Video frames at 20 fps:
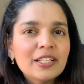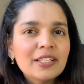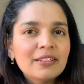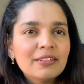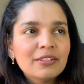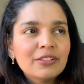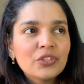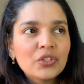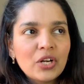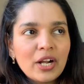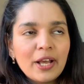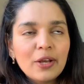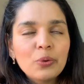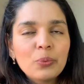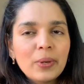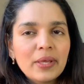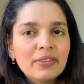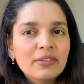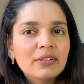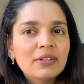in dry
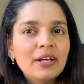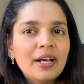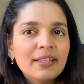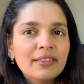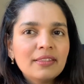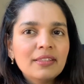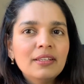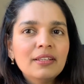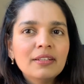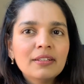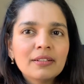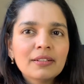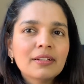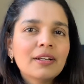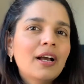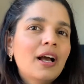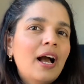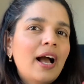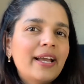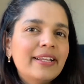weather, I think
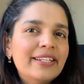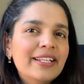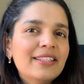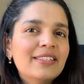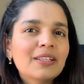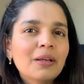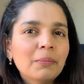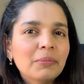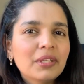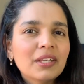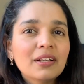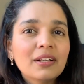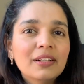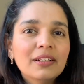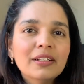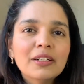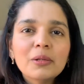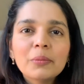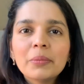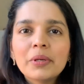I need something a
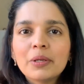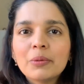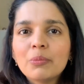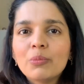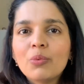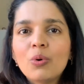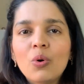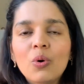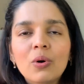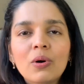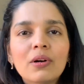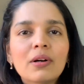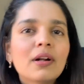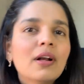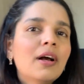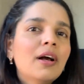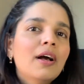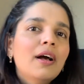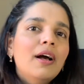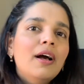little bit more
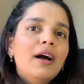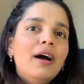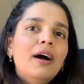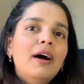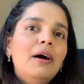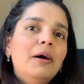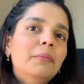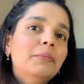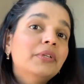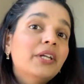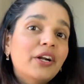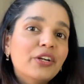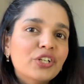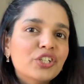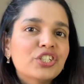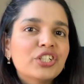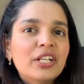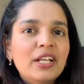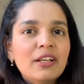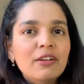um,
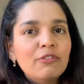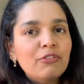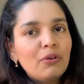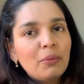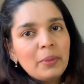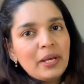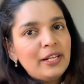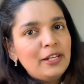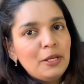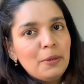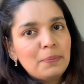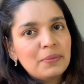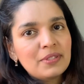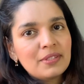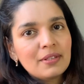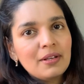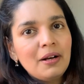nourishing for my lips.